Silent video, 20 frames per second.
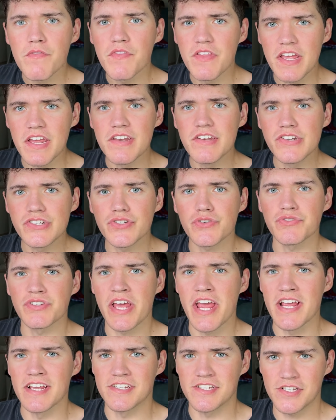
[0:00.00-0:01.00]
the initial
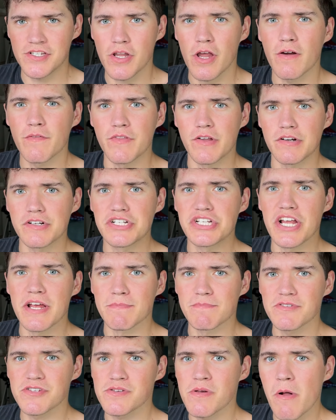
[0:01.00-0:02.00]
taste of their
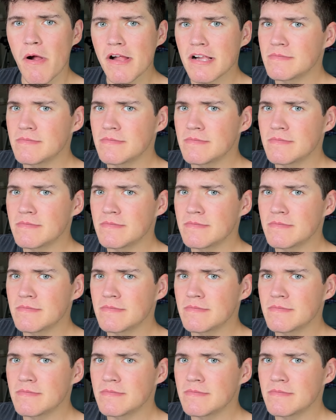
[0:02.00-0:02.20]
chips.